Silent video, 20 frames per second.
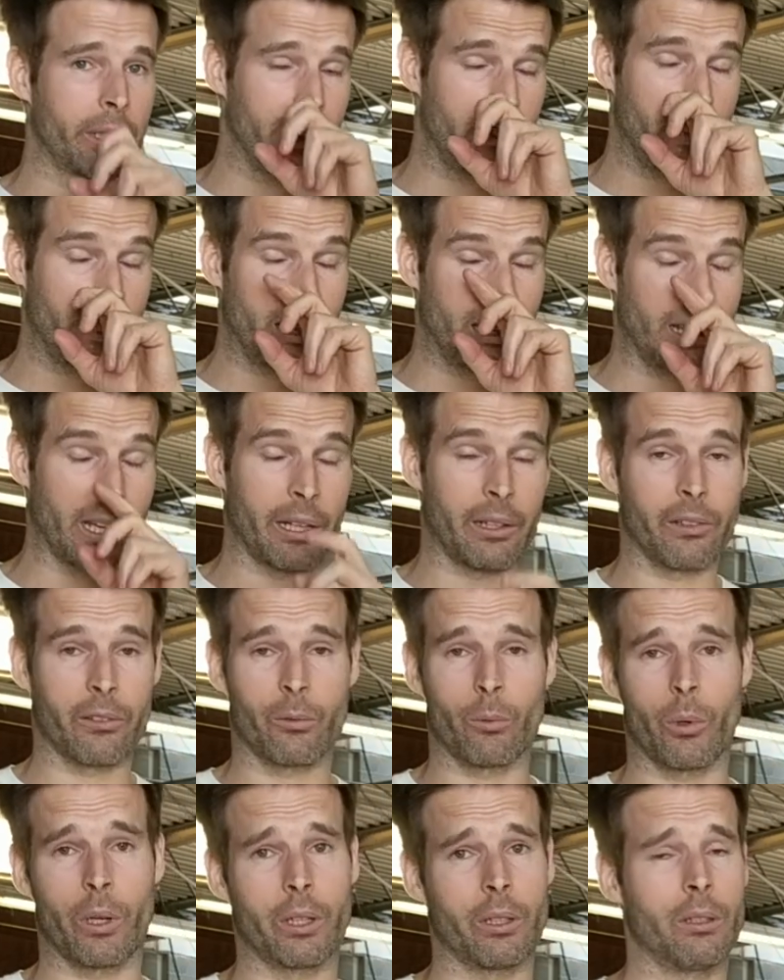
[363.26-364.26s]
and it'll be the
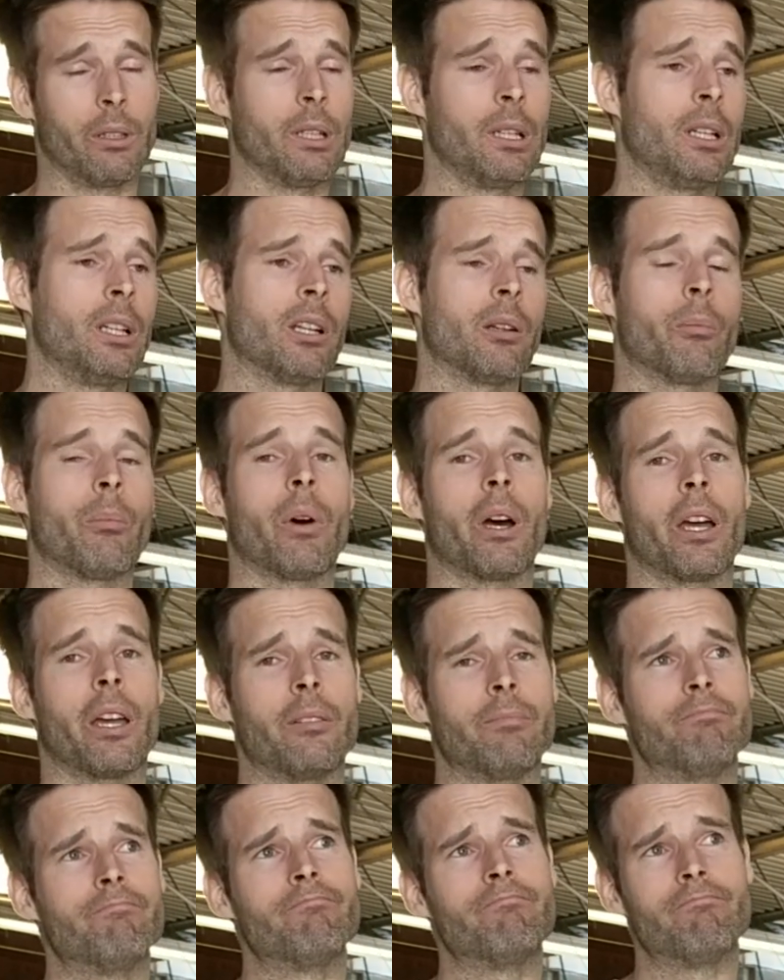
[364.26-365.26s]
lightest one by